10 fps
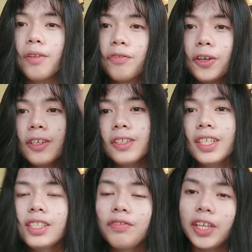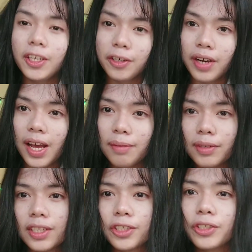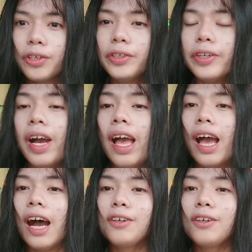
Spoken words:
Hello everyone, it's Mervin, and for today's